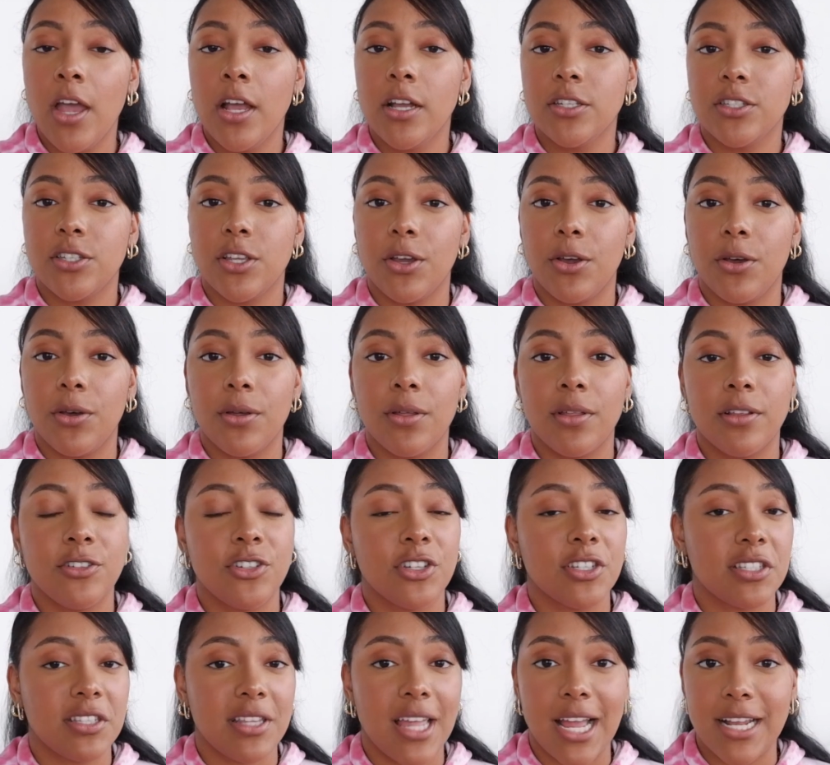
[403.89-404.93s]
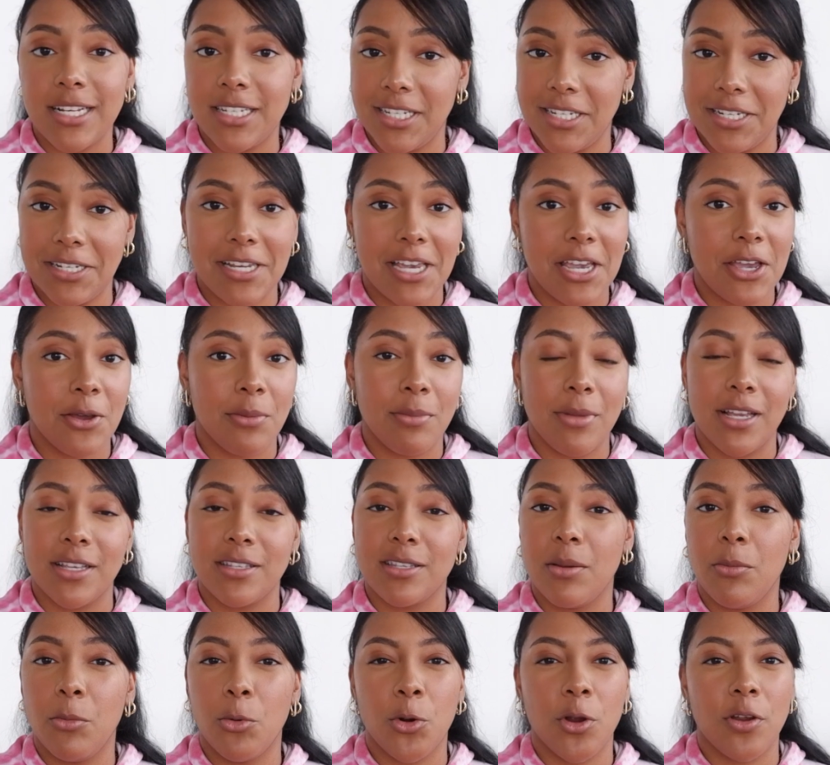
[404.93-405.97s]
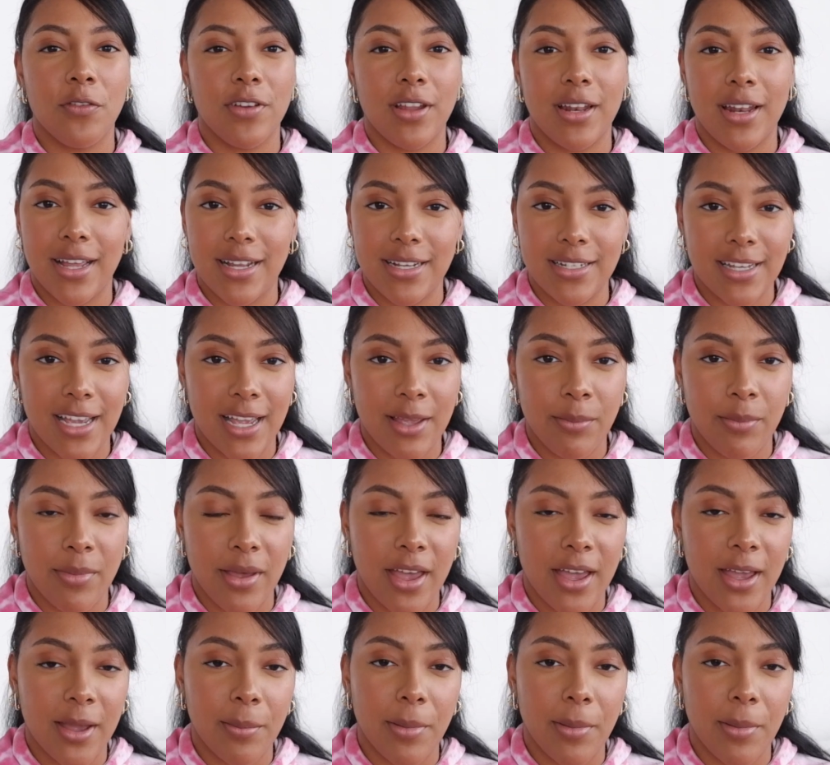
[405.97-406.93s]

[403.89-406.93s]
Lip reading: So just that detail makes it more of a nighttime bag,